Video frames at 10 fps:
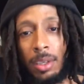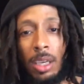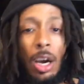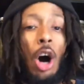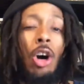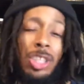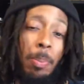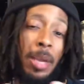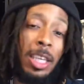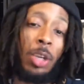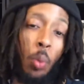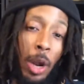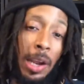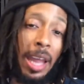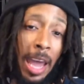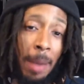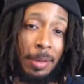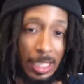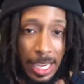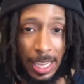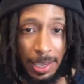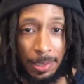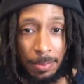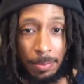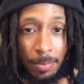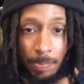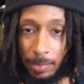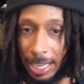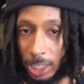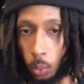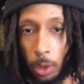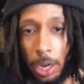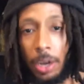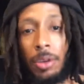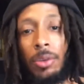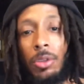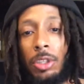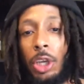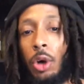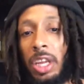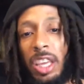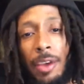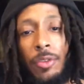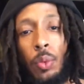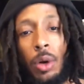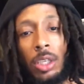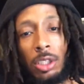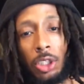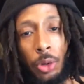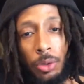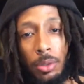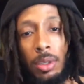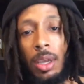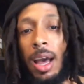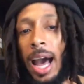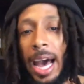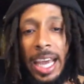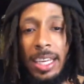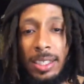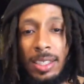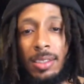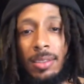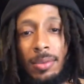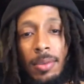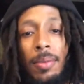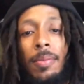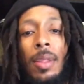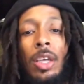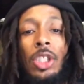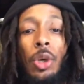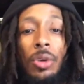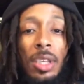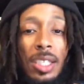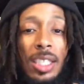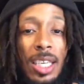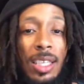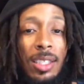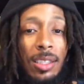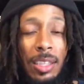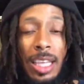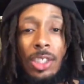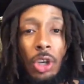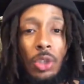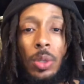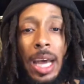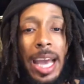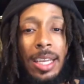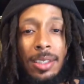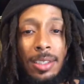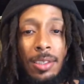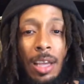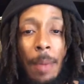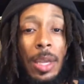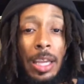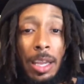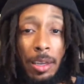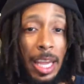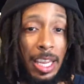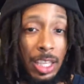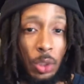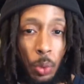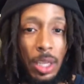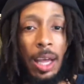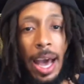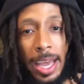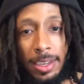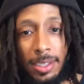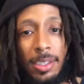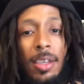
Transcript: All depending where it happens at, that's where they're gonna give you a certain itis, a certain disease that starts with itis. That ends with itis.